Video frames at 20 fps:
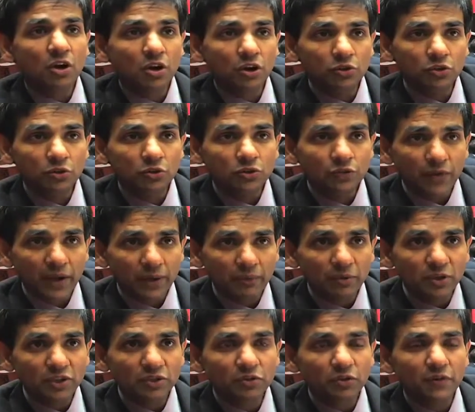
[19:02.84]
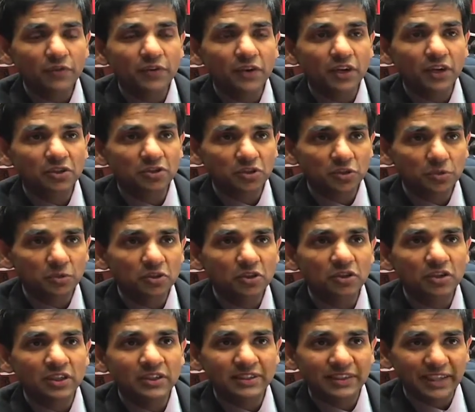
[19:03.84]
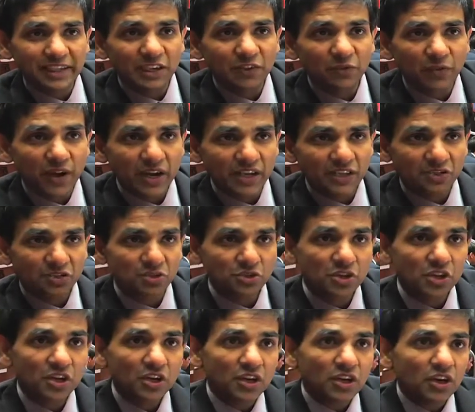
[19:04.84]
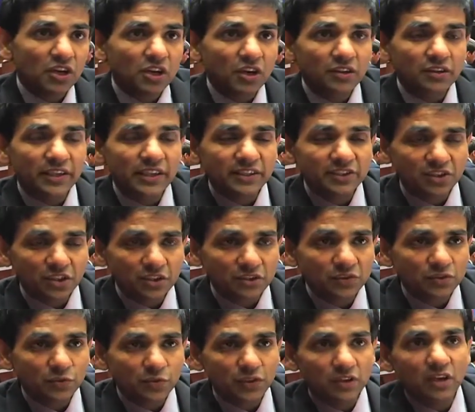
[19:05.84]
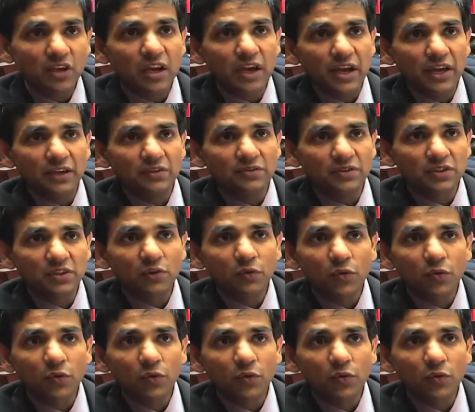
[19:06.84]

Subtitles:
or those families who have contributed or sacrificed their sons for their lives in the